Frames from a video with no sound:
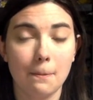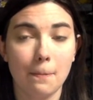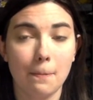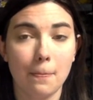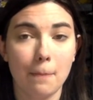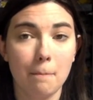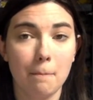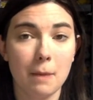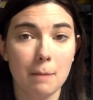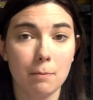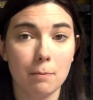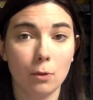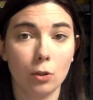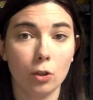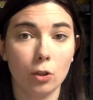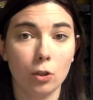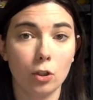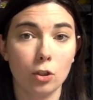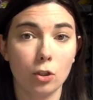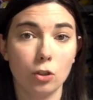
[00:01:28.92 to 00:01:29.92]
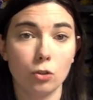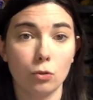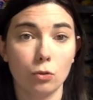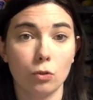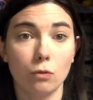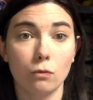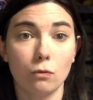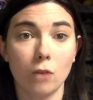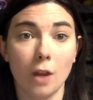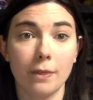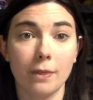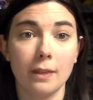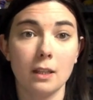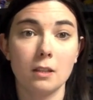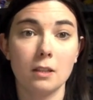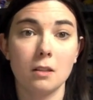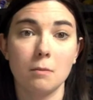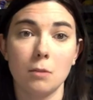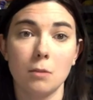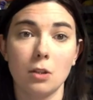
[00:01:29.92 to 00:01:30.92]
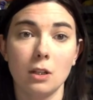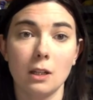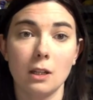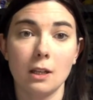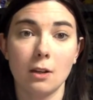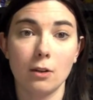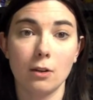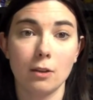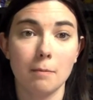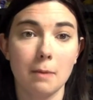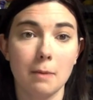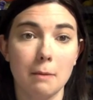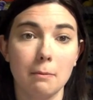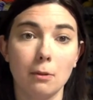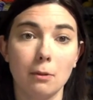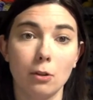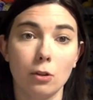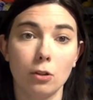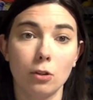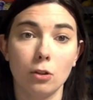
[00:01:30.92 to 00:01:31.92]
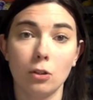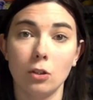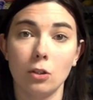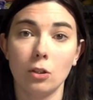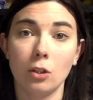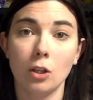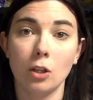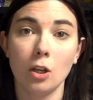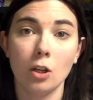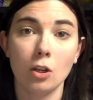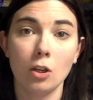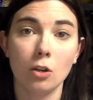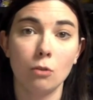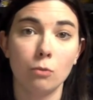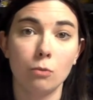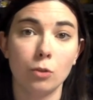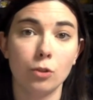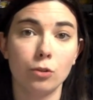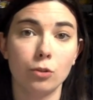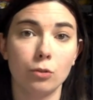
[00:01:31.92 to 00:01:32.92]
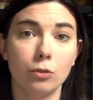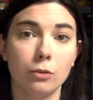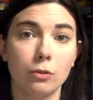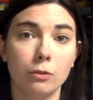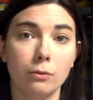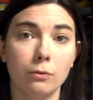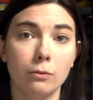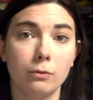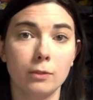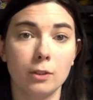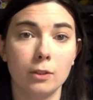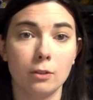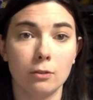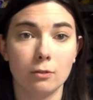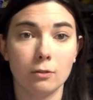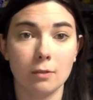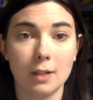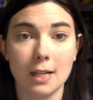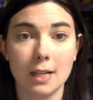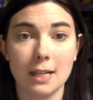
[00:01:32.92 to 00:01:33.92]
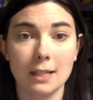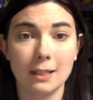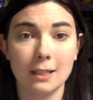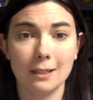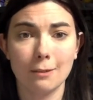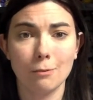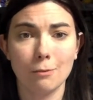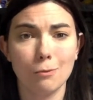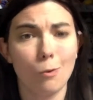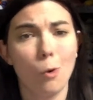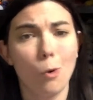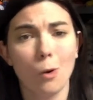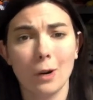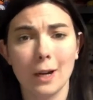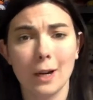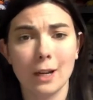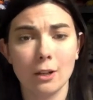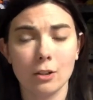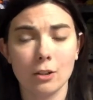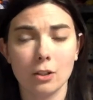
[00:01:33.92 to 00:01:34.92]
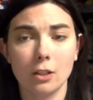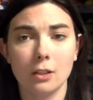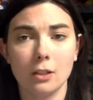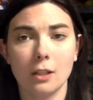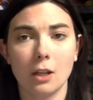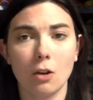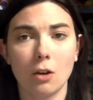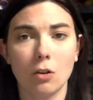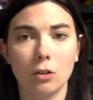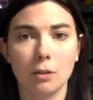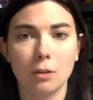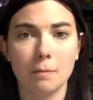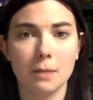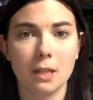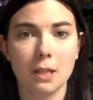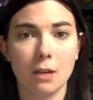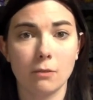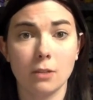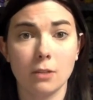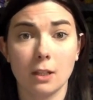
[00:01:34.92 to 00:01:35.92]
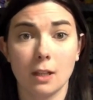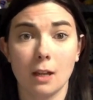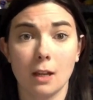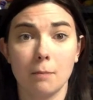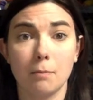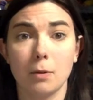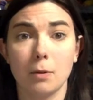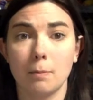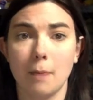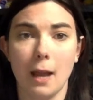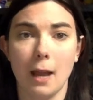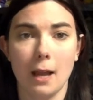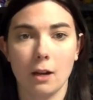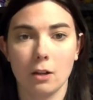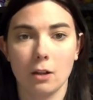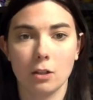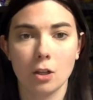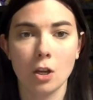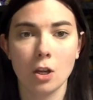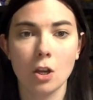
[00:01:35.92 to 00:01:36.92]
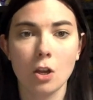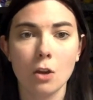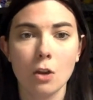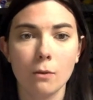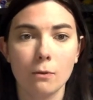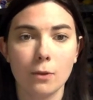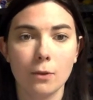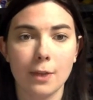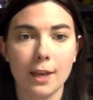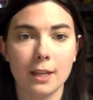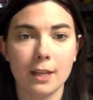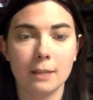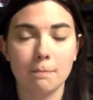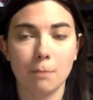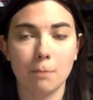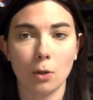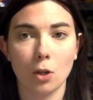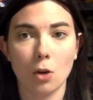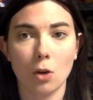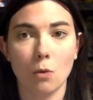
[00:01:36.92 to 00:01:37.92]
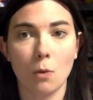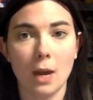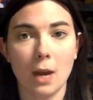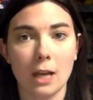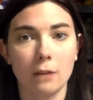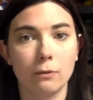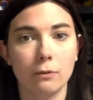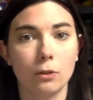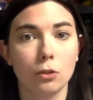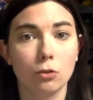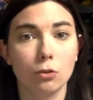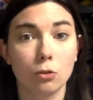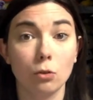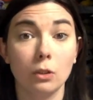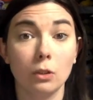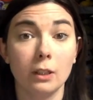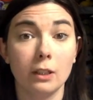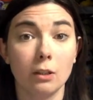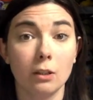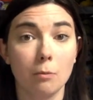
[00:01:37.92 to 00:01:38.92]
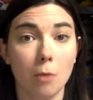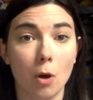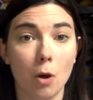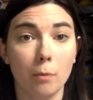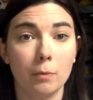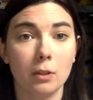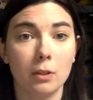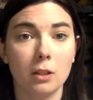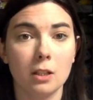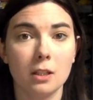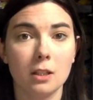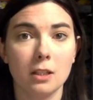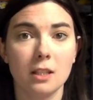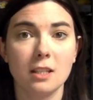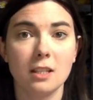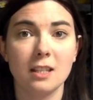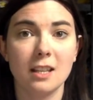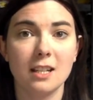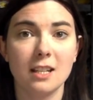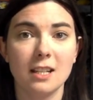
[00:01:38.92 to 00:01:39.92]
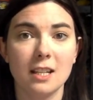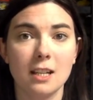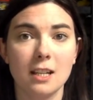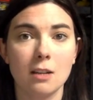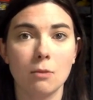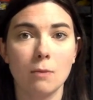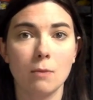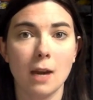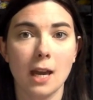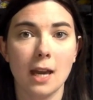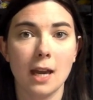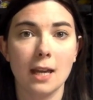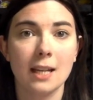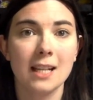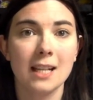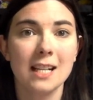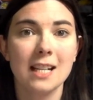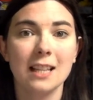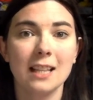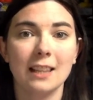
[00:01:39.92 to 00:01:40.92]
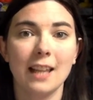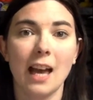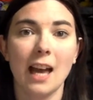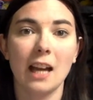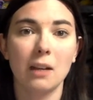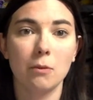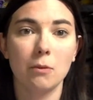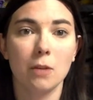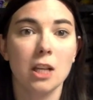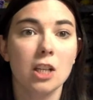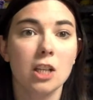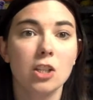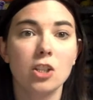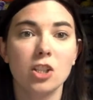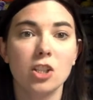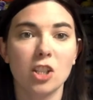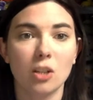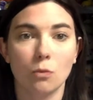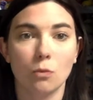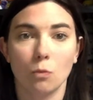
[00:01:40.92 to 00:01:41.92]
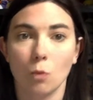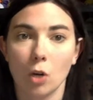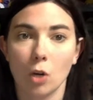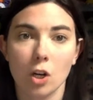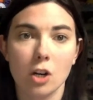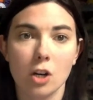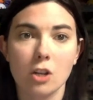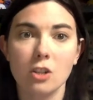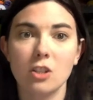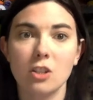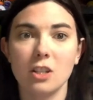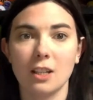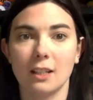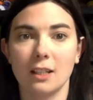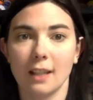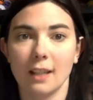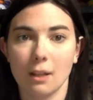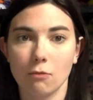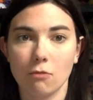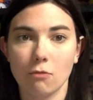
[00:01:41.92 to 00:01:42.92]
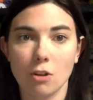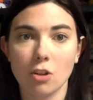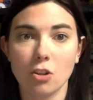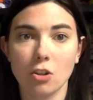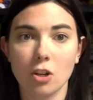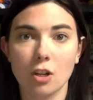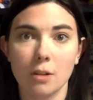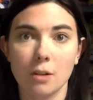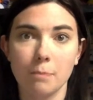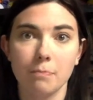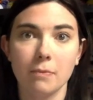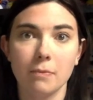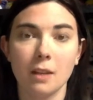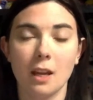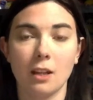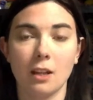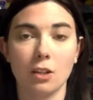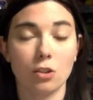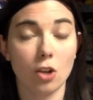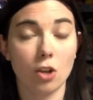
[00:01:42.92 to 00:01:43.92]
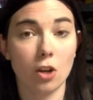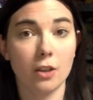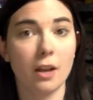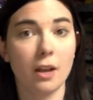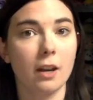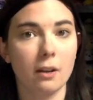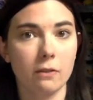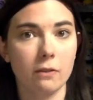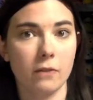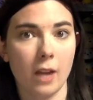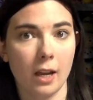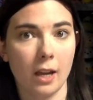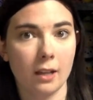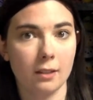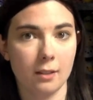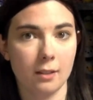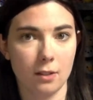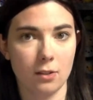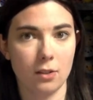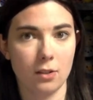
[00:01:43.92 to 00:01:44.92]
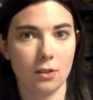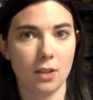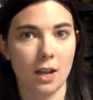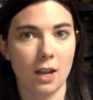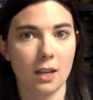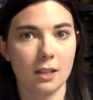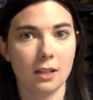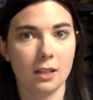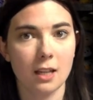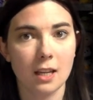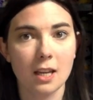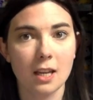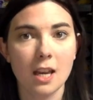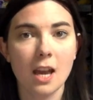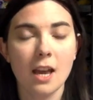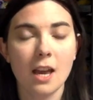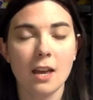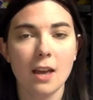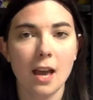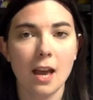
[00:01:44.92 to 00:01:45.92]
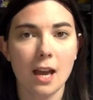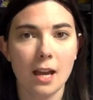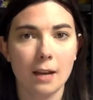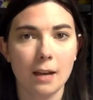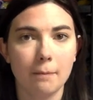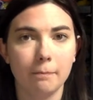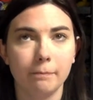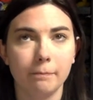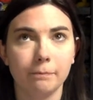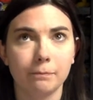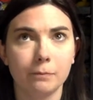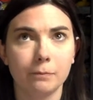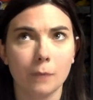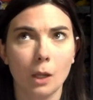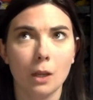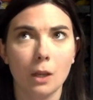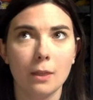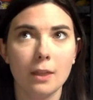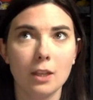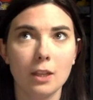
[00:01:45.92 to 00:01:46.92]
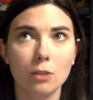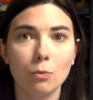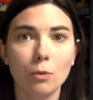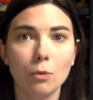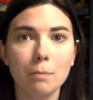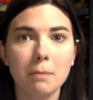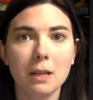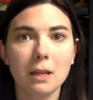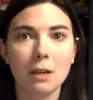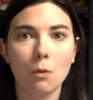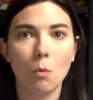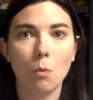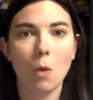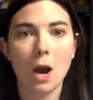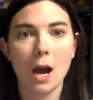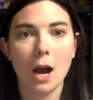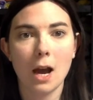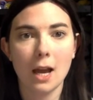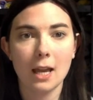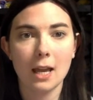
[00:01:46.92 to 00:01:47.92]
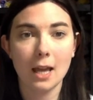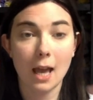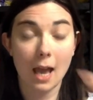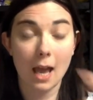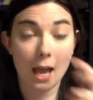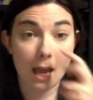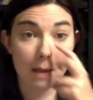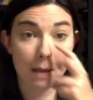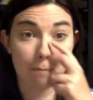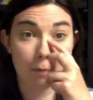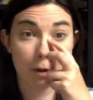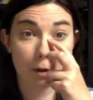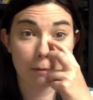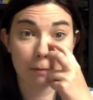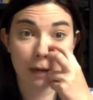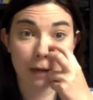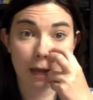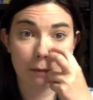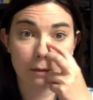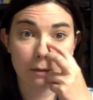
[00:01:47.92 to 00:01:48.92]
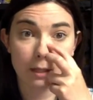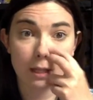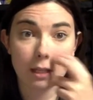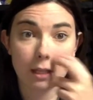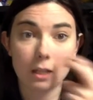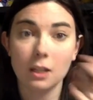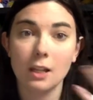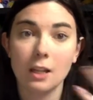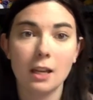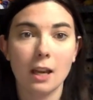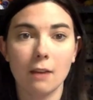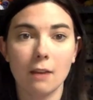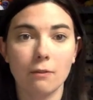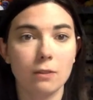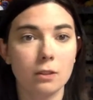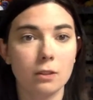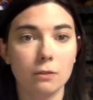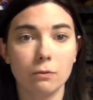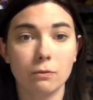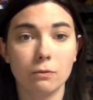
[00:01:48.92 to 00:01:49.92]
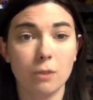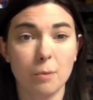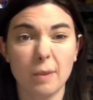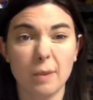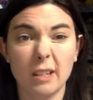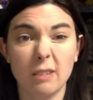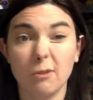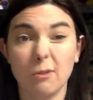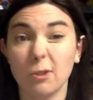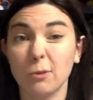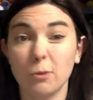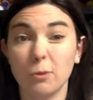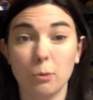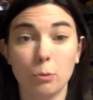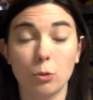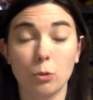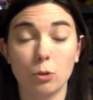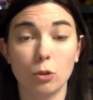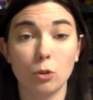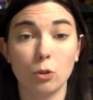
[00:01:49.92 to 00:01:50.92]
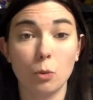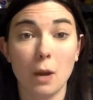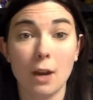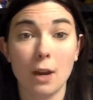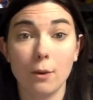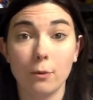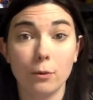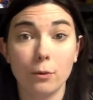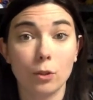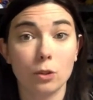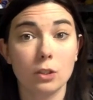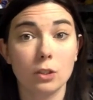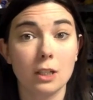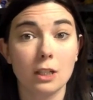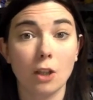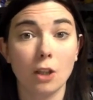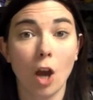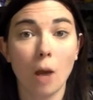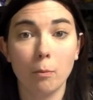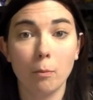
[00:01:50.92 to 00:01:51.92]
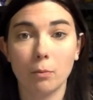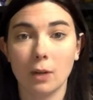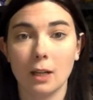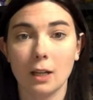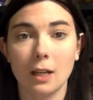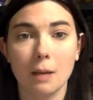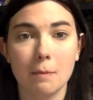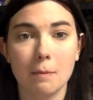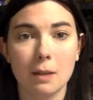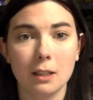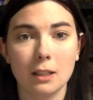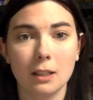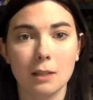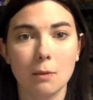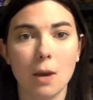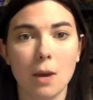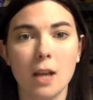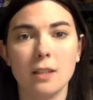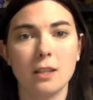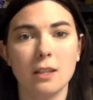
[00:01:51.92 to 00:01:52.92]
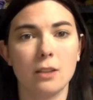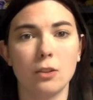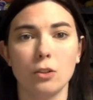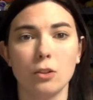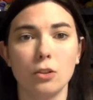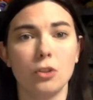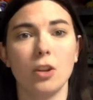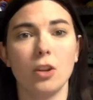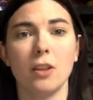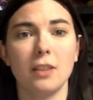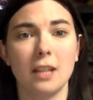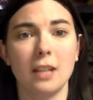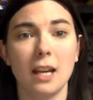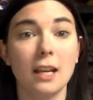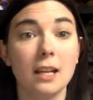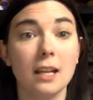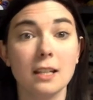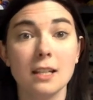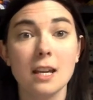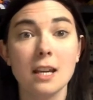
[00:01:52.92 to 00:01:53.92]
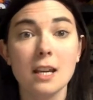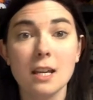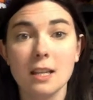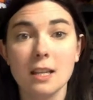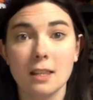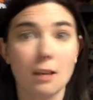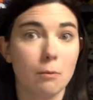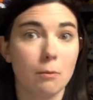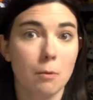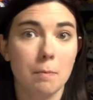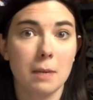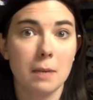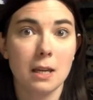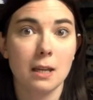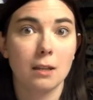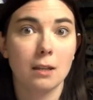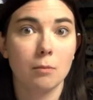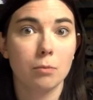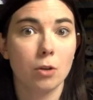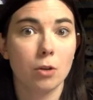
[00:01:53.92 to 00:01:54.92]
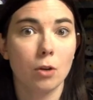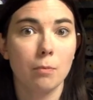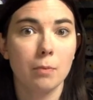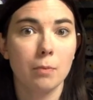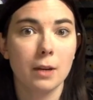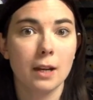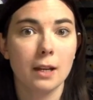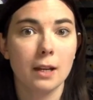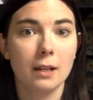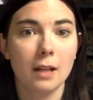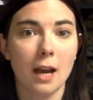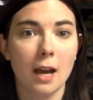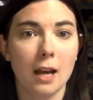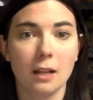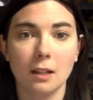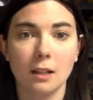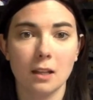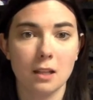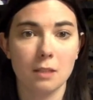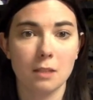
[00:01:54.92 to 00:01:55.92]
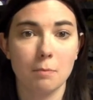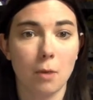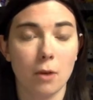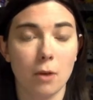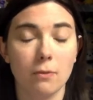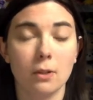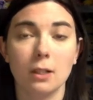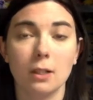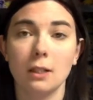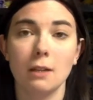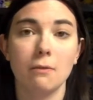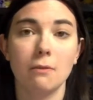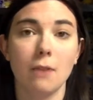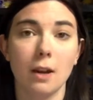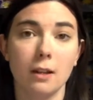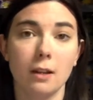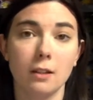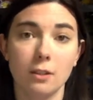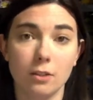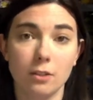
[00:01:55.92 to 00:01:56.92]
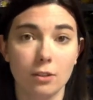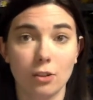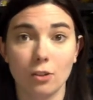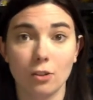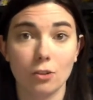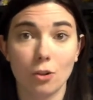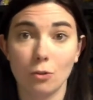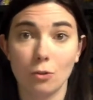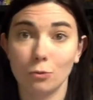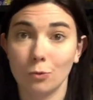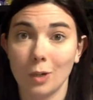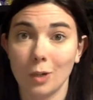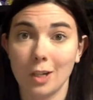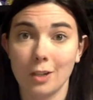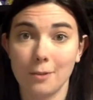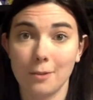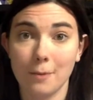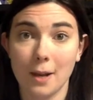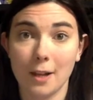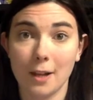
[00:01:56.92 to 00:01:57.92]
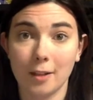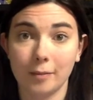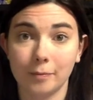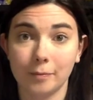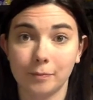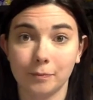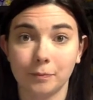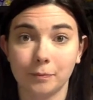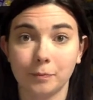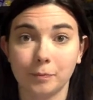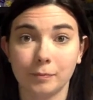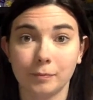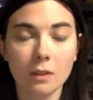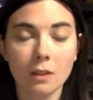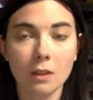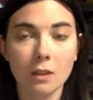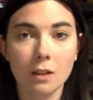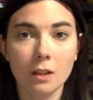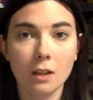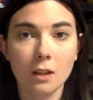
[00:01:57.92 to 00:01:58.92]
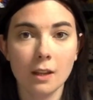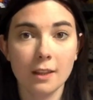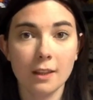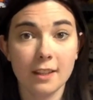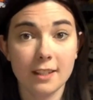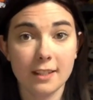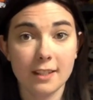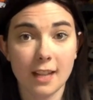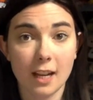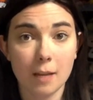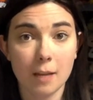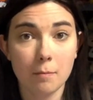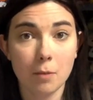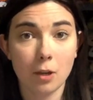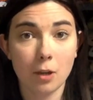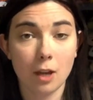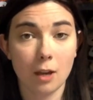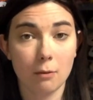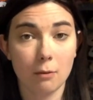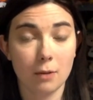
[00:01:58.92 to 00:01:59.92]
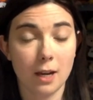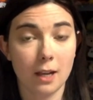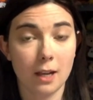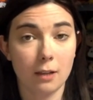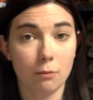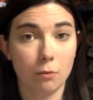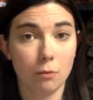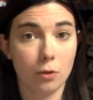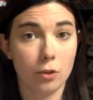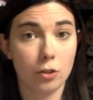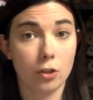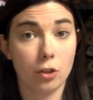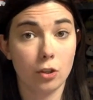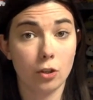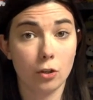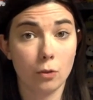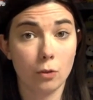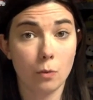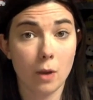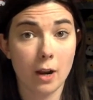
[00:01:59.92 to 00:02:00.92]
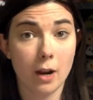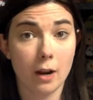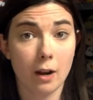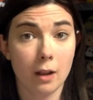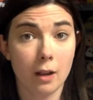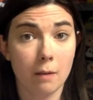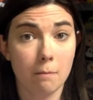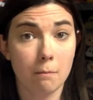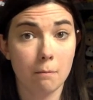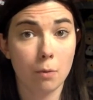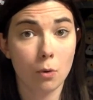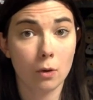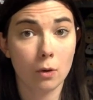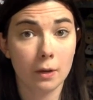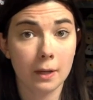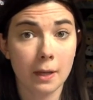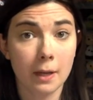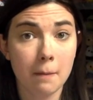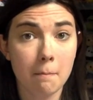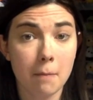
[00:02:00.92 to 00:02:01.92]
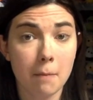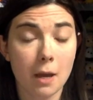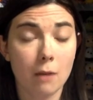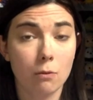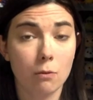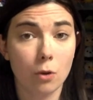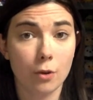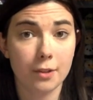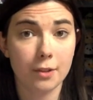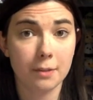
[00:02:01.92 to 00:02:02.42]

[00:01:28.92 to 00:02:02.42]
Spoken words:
the people who sort of run this community are the people who were sort of green warriors, as they called themselves, and had prepared for this, but a way of controlling the populace is they take away language and words and literature, and it's how that affects the society. This would be a YA book, but I would say you could give it from anyone from sort of 12, 13 up, reading ability wise, and there's nothing in it that would be inappropriate, and it's perfectly fine as an adult read as well. The second book I read was The Nowhere Emporium by Ross